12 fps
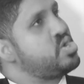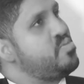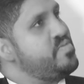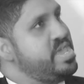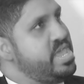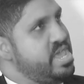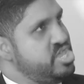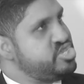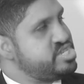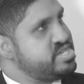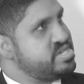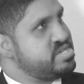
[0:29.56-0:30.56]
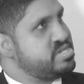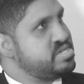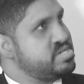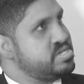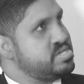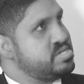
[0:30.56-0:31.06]
of age
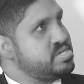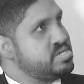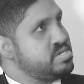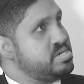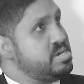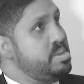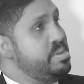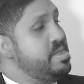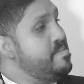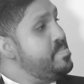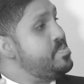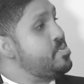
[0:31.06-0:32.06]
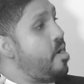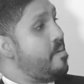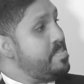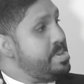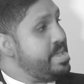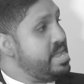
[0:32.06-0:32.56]
need to
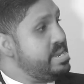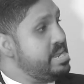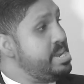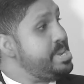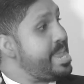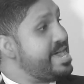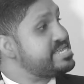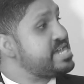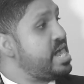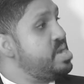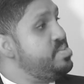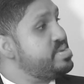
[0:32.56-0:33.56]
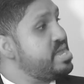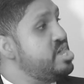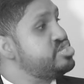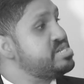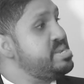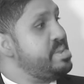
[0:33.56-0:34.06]
obtain a tax
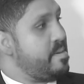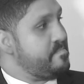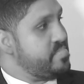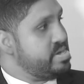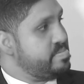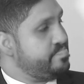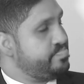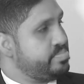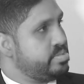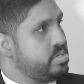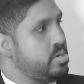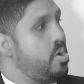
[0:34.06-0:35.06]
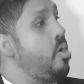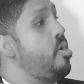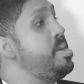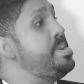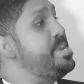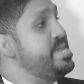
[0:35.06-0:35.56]
identification number
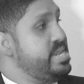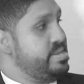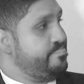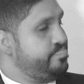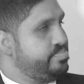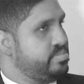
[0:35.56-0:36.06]
or TIN?